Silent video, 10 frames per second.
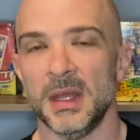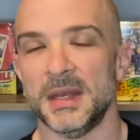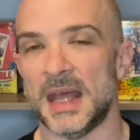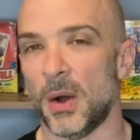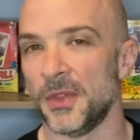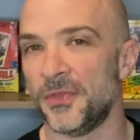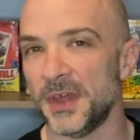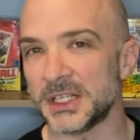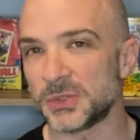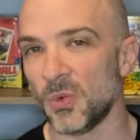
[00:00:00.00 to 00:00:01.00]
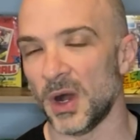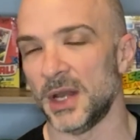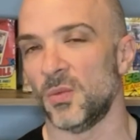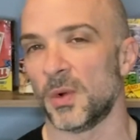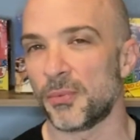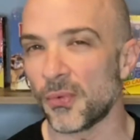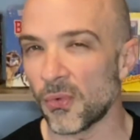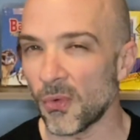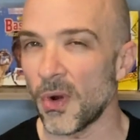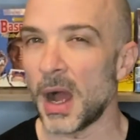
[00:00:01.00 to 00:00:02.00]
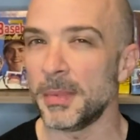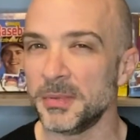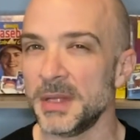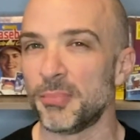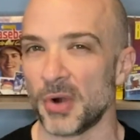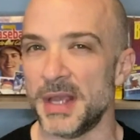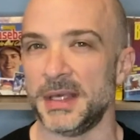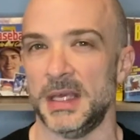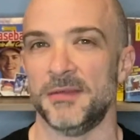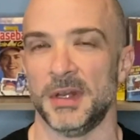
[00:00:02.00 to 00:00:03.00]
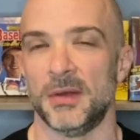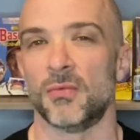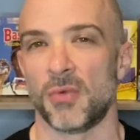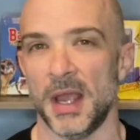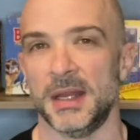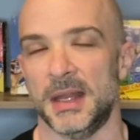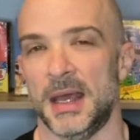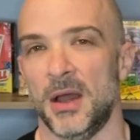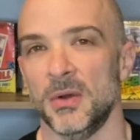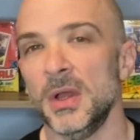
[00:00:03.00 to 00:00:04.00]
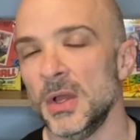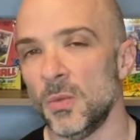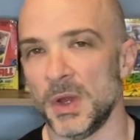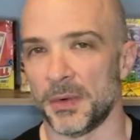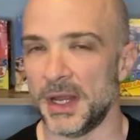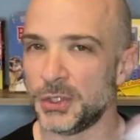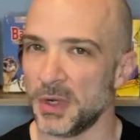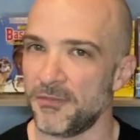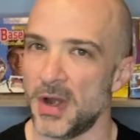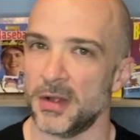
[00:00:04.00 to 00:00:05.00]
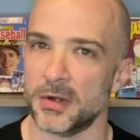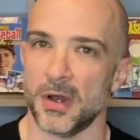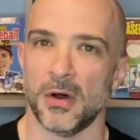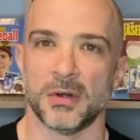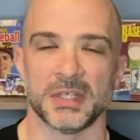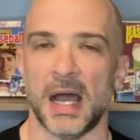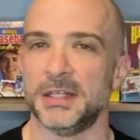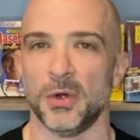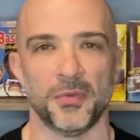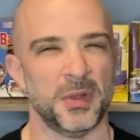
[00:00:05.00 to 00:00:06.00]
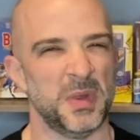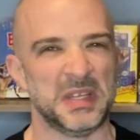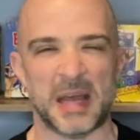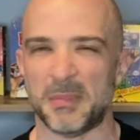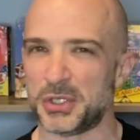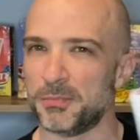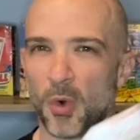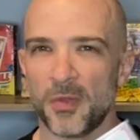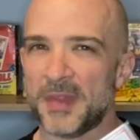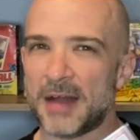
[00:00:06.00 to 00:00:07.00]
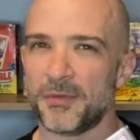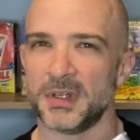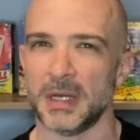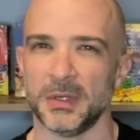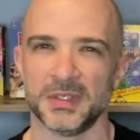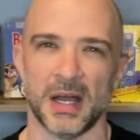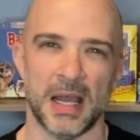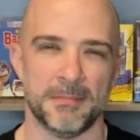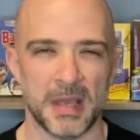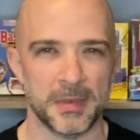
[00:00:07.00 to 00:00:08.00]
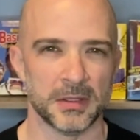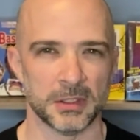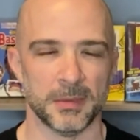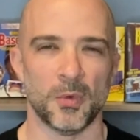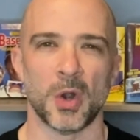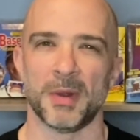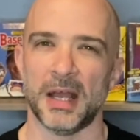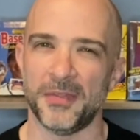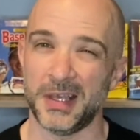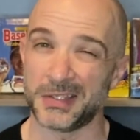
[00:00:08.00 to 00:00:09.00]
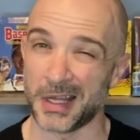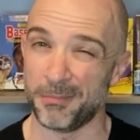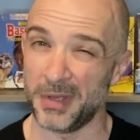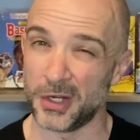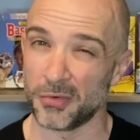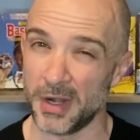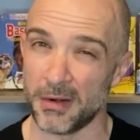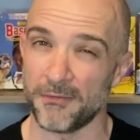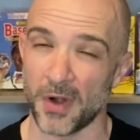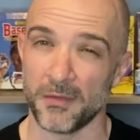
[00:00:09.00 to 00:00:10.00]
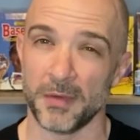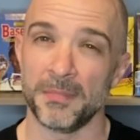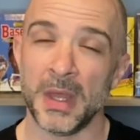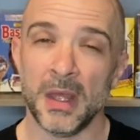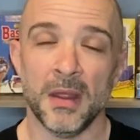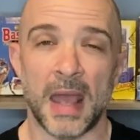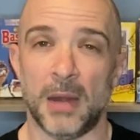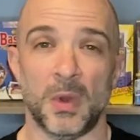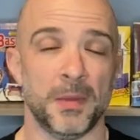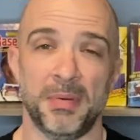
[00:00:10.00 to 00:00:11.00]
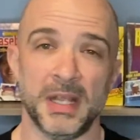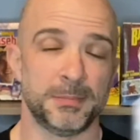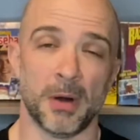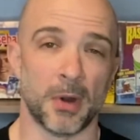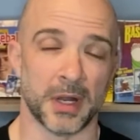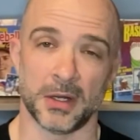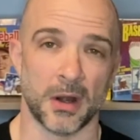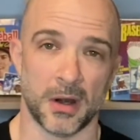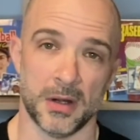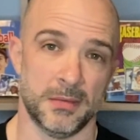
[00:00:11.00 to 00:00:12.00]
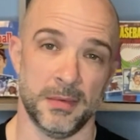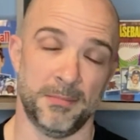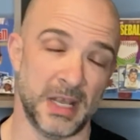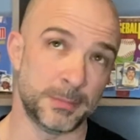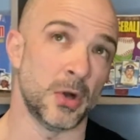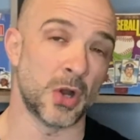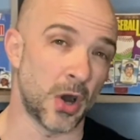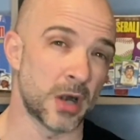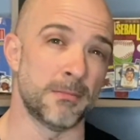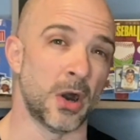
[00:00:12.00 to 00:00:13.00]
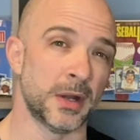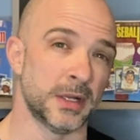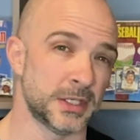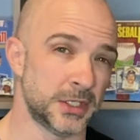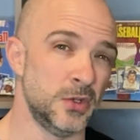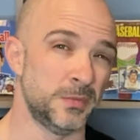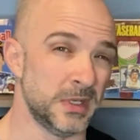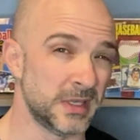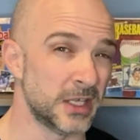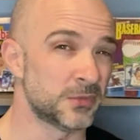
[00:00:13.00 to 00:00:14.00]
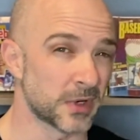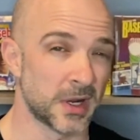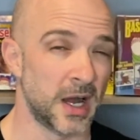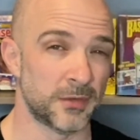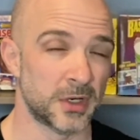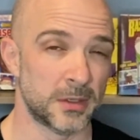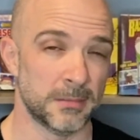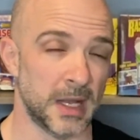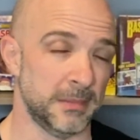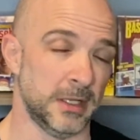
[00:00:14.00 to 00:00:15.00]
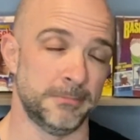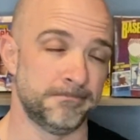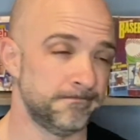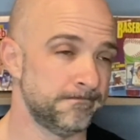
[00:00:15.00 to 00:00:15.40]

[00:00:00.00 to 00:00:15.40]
Now on this one, we're probably break even right now. We are into it for $800. I don't think we get much more than that for the double dime, maybe a little bit more, but I think he's got a big career in front of him. And when the baseball card market, does recover, I mean,